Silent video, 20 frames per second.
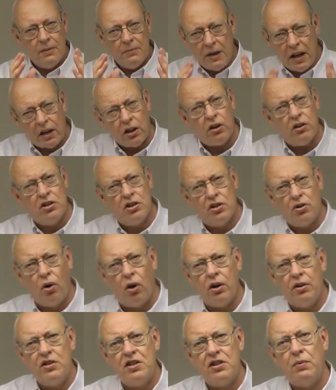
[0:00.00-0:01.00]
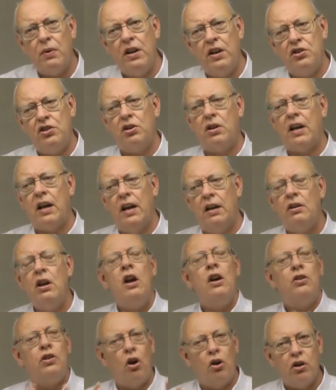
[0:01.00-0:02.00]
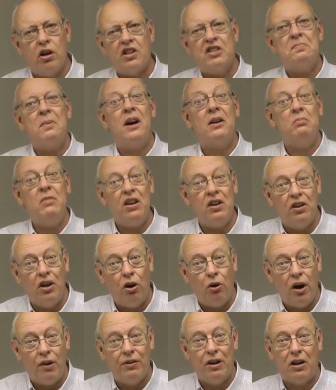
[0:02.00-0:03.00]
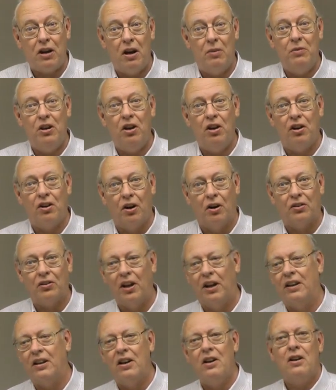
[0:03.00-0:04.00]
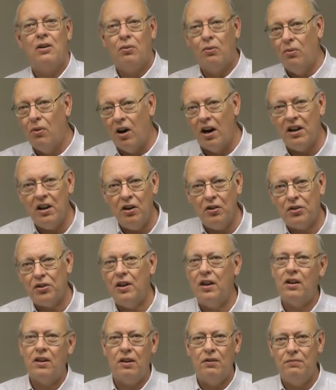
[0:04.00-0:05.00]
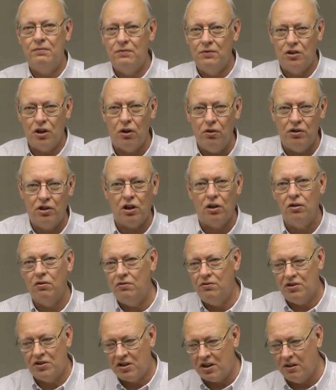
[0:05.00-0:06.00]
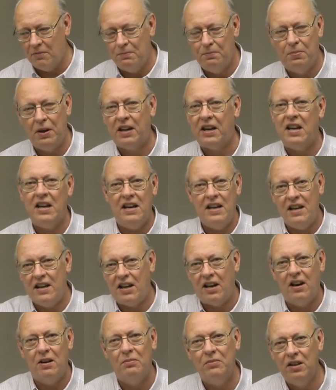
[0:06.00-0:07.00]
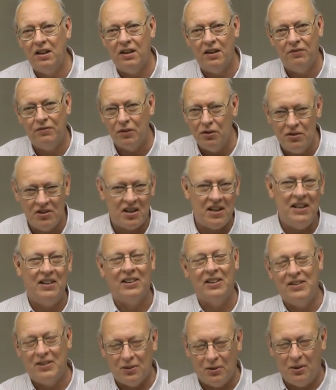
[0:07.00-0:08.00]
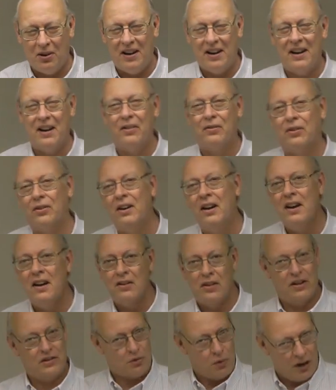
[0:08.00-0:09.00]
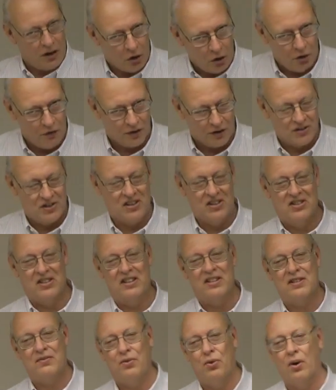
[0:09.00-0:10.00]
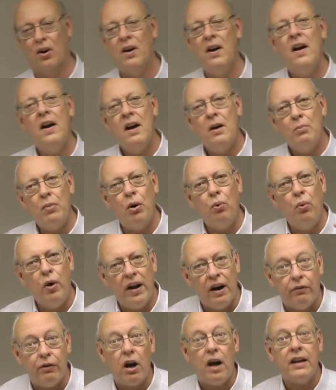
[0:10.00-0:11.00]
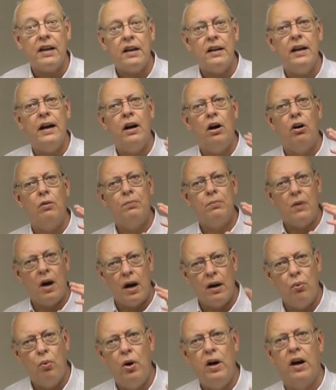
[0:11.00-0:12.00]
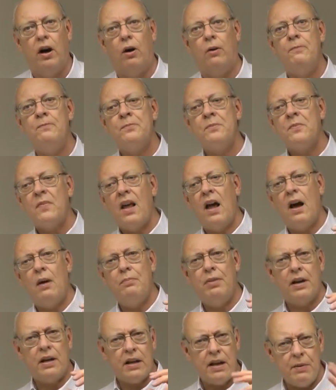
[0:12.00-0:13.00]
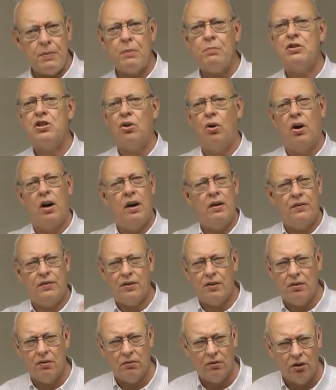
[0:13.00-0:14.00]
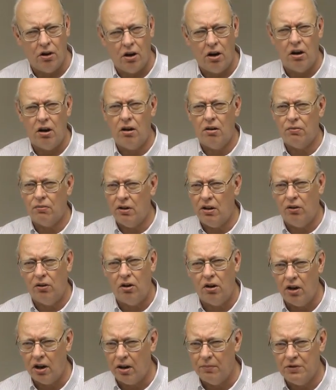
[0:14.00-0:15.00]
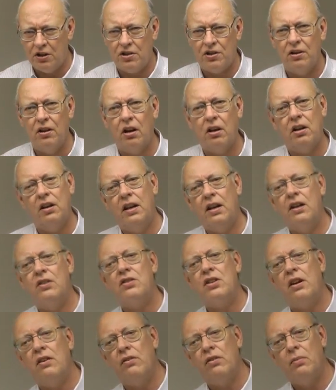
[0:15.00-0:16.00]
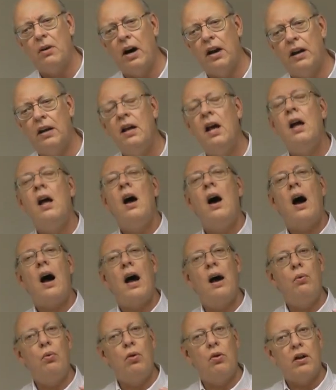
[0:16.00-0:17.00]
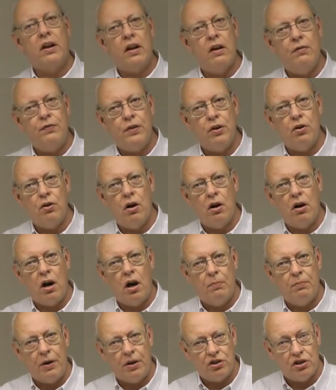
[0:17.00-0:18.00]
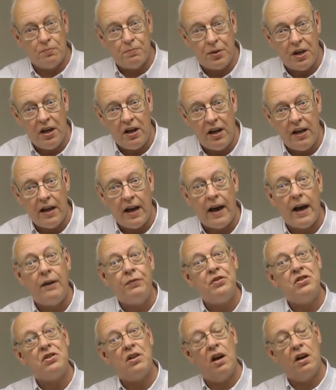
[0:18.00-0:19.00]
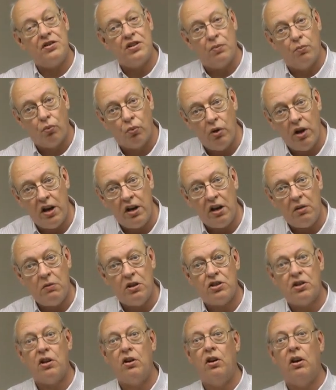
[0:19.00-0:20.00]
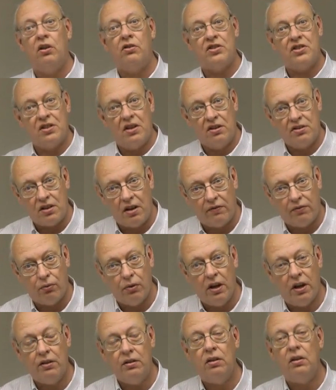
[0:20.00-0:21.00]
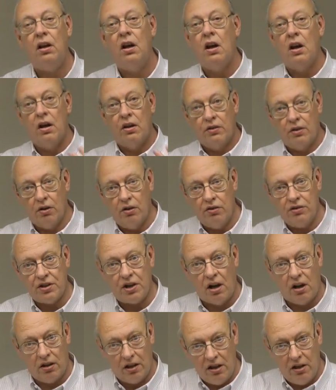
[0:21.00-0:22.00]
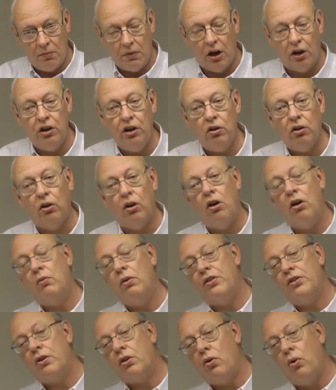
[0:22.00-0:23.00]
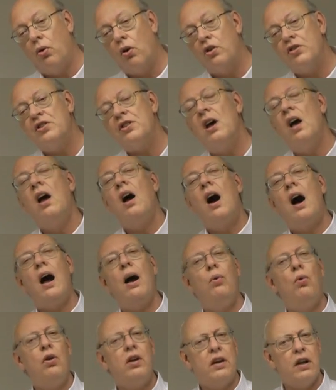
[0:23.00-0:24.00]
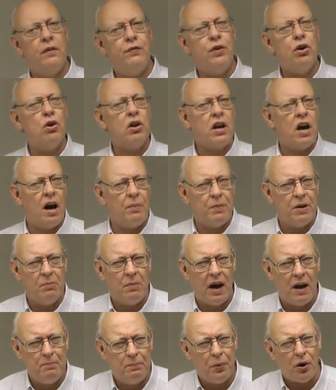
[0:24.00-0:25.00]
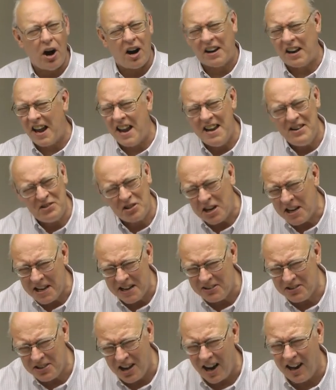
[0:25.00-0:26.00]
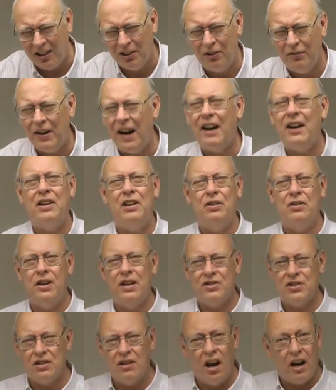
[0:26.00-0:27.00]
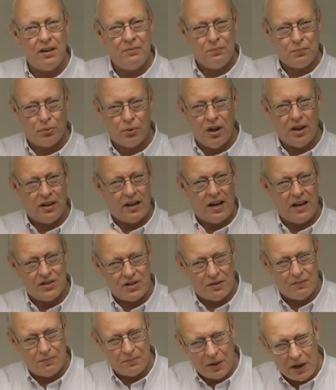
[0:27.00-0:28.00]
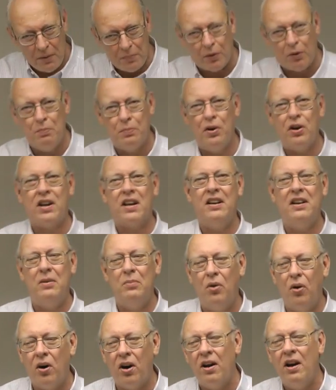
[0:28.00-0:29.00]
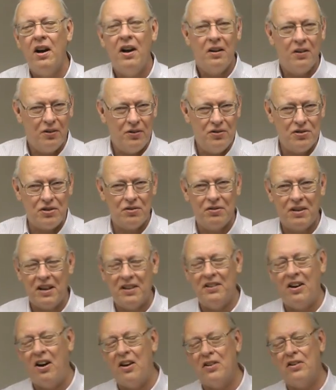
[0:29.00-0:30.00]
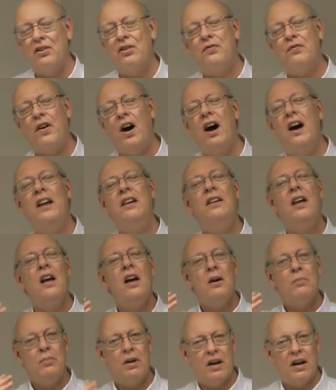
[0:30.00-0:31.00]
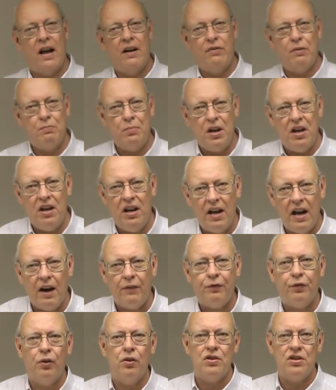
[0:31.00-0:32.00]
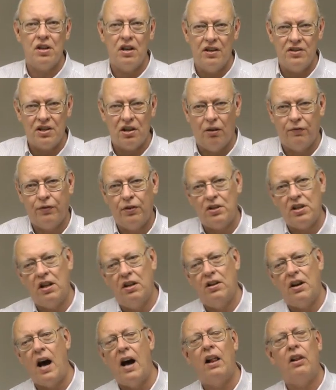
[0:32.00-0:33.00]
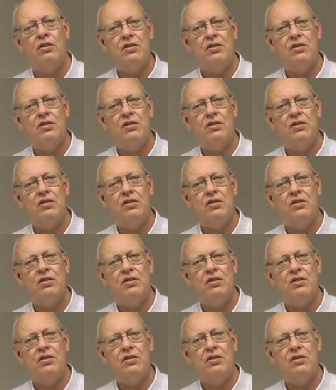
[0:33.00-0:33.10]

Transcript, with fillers: Make it as short and sweet as you can. Don't expect me to know every company on earth. Like, what do you think of Joe Jones uh, Bikini Company of New Zealand or whatever? That's what Hoover's exists for. But whenever I can help, I will. Uh, but keep them short. They're long, real long. I'm just not going to get to everybody. I will give you a, a bunch of PDFs, uh, some reading materials, things I've written. Those I'll email you along with the course. I will give you a copy of my book, a $10 value. It's not in print as a paper book anymore. Those are getting harder to find, but I have a PDF version. I sell it for $10.